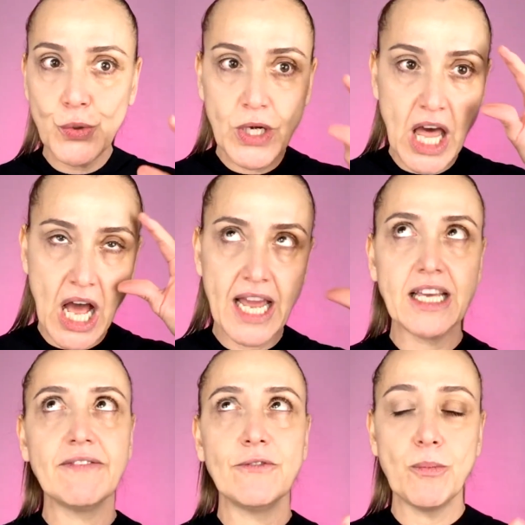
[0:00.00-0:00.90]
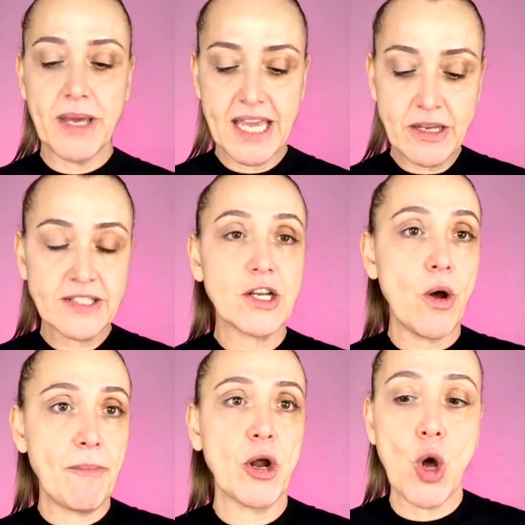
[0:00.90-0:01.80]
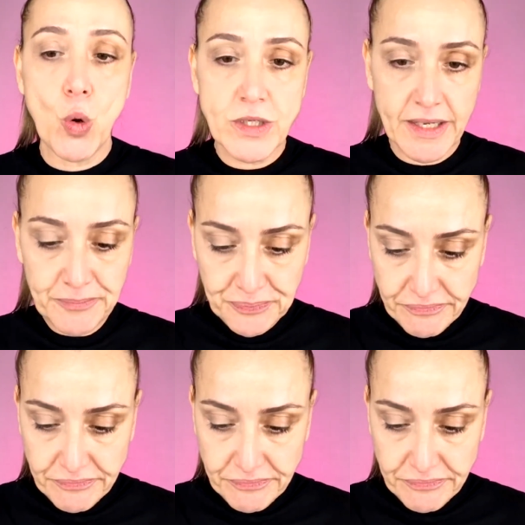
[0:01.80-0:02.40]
like, for me, so I'm an older,